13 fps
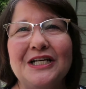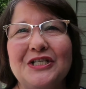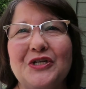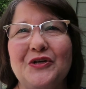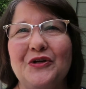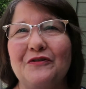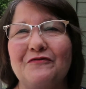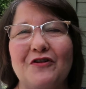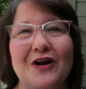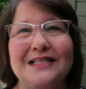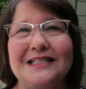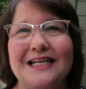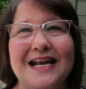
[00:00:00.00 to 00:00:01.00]
to your
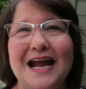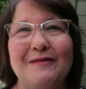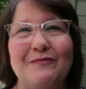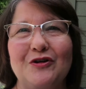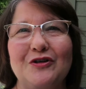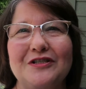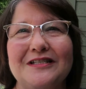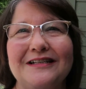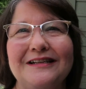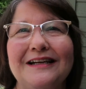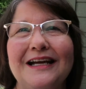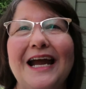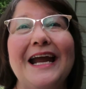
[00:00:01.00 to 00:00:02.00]
friends and neighbors
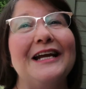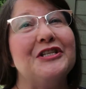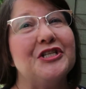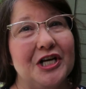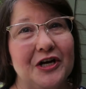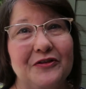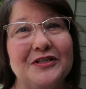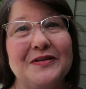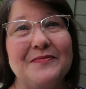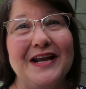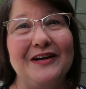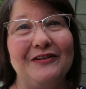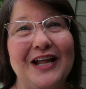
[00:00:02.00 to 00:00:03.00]
and share the
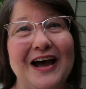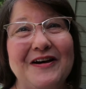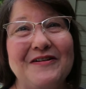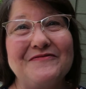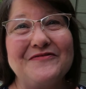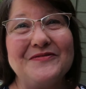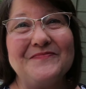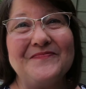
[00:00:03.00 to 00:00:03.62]
tomato love.